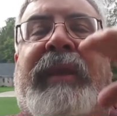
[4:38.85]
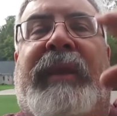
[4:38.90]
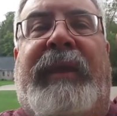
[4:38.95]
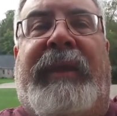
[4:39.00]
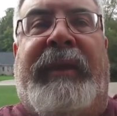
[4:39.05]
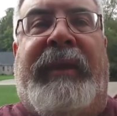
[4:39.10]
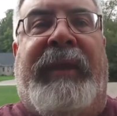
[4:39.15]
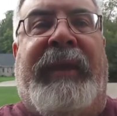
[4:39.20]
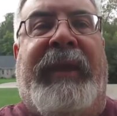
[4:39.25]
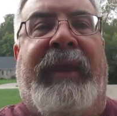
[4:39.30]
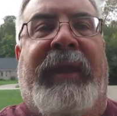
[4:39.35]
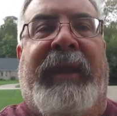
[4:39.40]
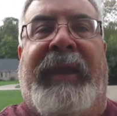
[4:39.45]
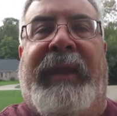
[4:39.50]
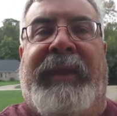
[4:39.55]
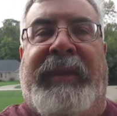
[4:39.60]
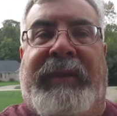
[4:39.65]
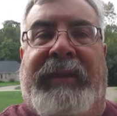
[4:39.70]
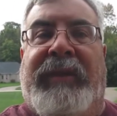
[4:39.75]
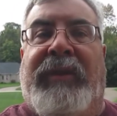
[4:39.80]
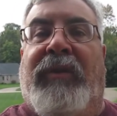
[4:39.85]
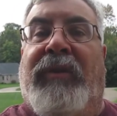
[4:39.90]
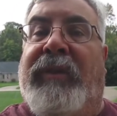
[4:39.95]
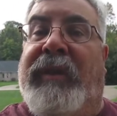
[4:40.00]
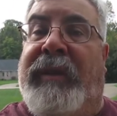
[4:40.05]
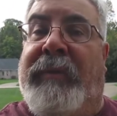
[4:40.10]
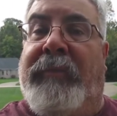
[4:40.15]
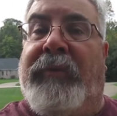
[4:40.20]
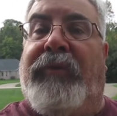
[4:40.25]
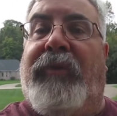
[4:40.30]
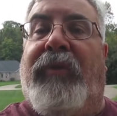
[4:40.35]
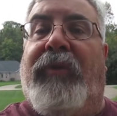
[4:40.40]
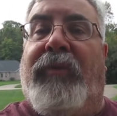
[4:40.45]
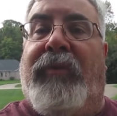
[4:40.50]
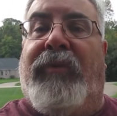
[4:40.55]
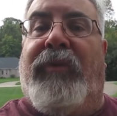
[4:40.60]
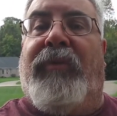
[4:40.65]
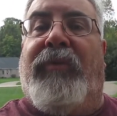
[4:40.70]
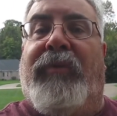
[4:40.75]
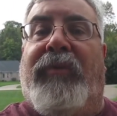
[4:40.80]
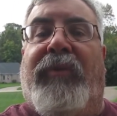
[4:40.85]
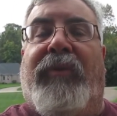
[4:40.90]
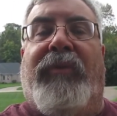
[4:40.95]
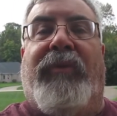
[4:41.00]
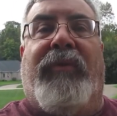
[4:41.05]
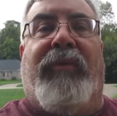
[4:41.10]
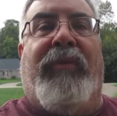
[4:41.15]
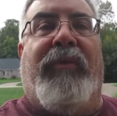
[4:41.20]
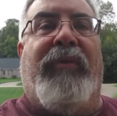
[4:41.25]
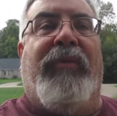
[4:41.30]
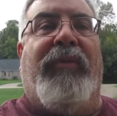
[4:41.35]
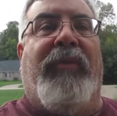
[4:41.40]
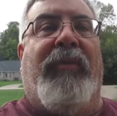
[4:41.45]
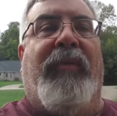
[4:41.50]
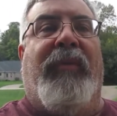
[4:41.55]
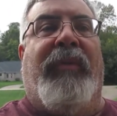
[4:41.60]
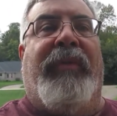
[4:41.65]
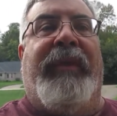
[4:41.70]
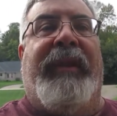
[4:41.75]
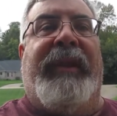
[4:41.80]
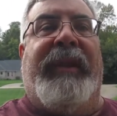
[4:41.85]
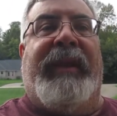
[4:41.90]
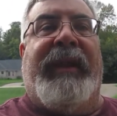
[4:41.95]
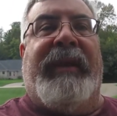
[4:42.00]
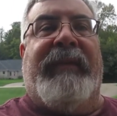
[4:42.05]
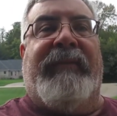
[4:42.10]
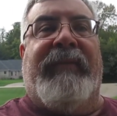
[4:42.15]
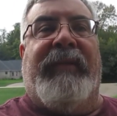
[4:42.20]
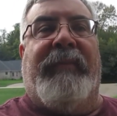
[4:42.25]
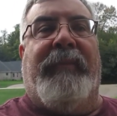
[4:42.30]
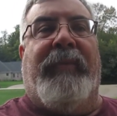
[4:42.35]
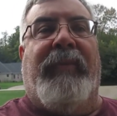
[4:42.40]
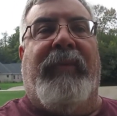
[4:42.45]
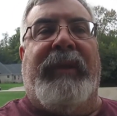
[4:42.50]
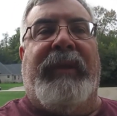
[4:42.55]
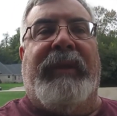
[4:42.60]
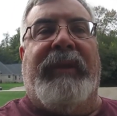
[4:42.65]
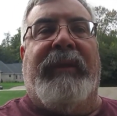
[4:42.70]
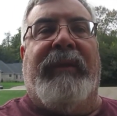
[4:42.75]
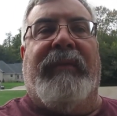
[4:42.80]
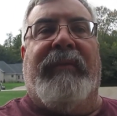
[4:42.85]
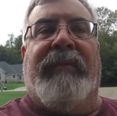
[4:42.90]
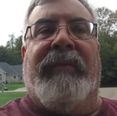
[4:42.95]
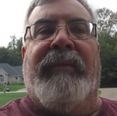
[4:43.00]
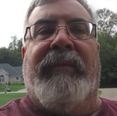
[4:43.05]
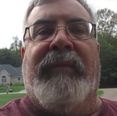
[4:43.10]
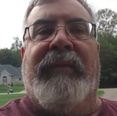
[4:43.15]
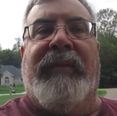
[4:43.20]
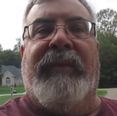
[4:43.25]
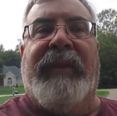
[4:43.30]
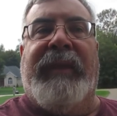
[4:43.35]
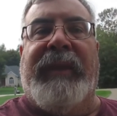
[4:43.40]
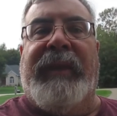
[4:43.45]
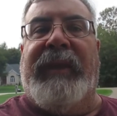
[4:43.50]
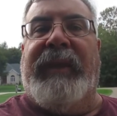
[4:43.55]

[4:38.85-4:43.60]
and you know, let them grow. Well, then it got to the point, you know, late